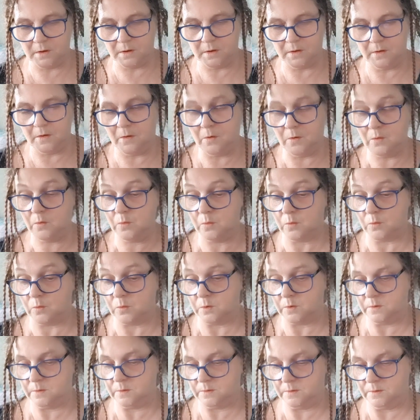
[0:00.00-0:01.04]
Oh,
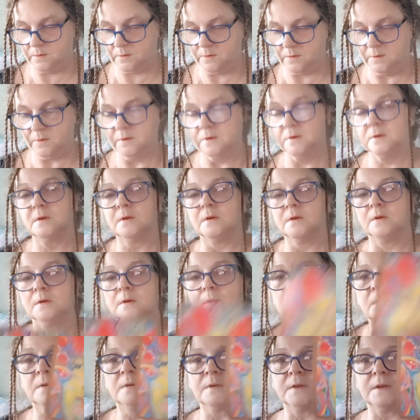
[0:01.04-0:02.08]

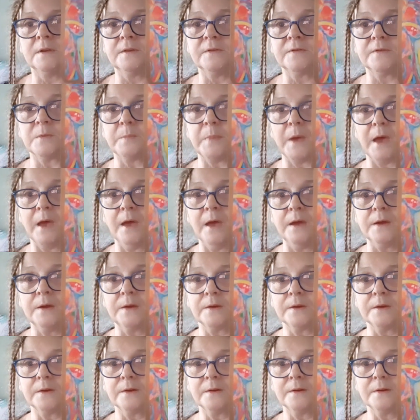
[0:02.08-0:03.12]
here's the back.
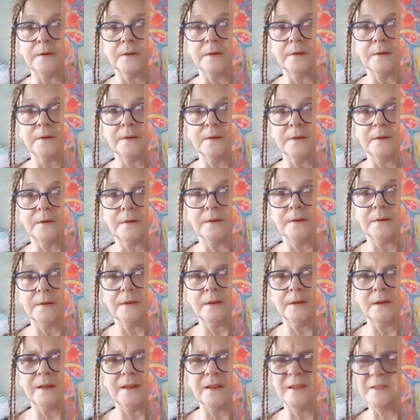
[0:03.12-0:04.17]

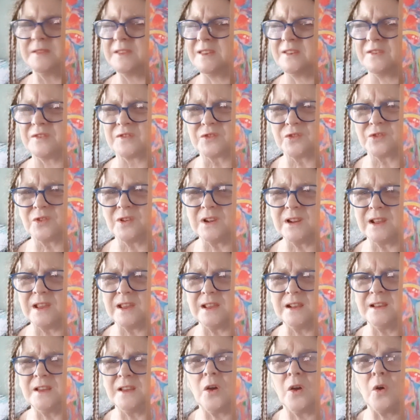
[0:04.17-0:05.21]
I think it's
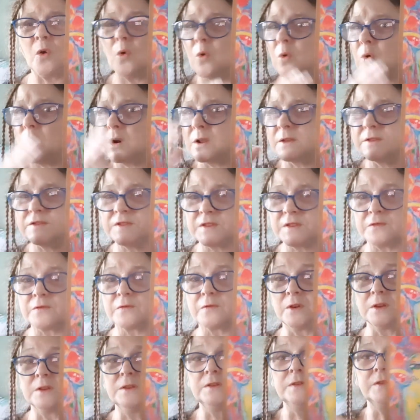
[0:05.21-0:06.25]
all are different.